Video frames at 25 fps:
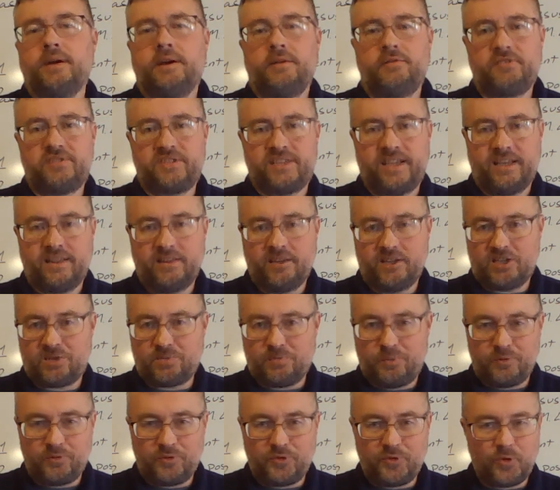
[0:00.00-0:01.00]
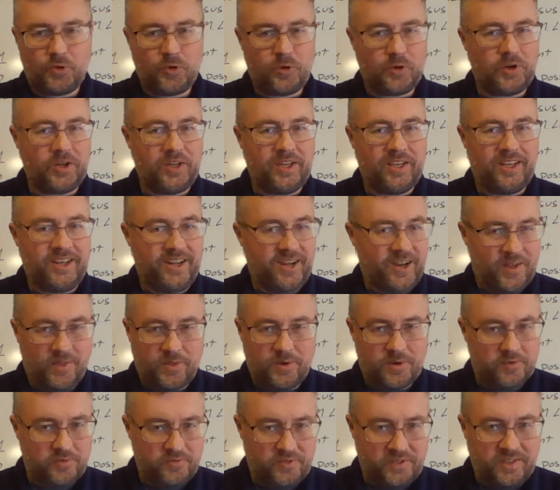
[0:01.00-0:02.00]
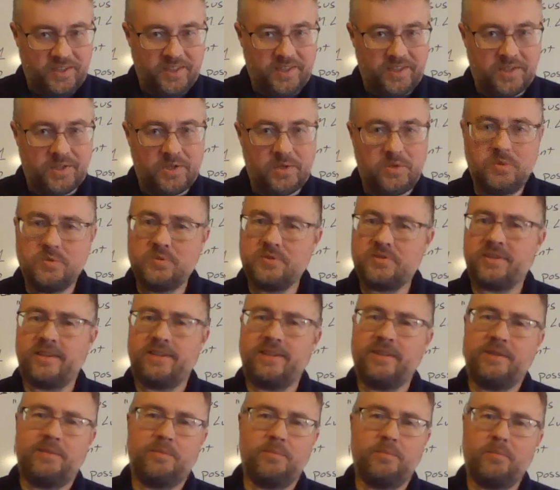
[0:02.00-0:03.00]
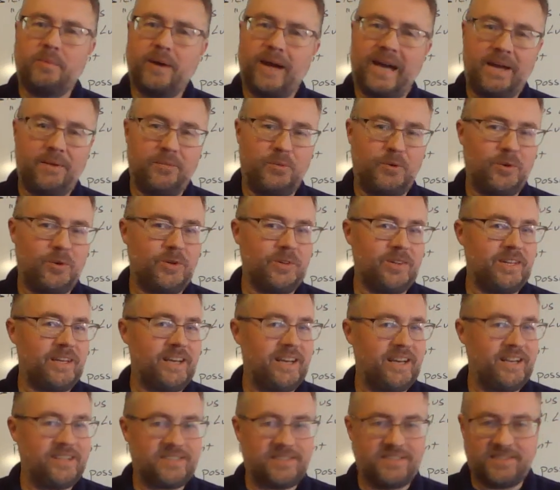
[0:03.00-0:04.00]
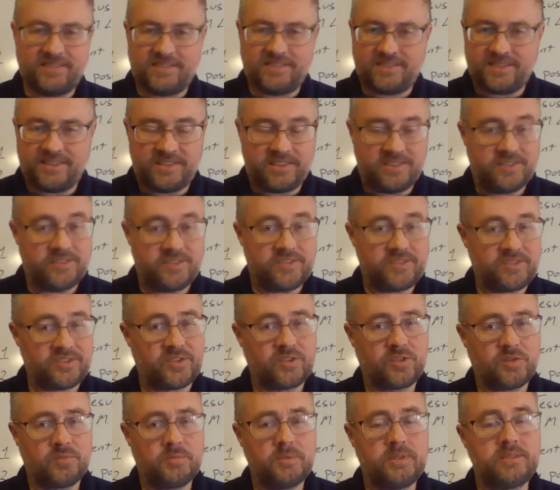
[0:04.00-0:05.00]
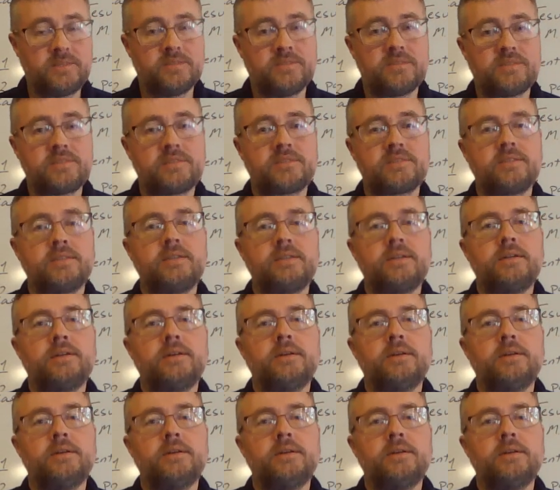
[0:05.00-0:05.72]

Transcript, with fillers: I've said this before in other videos and in Bible classes and in sermons.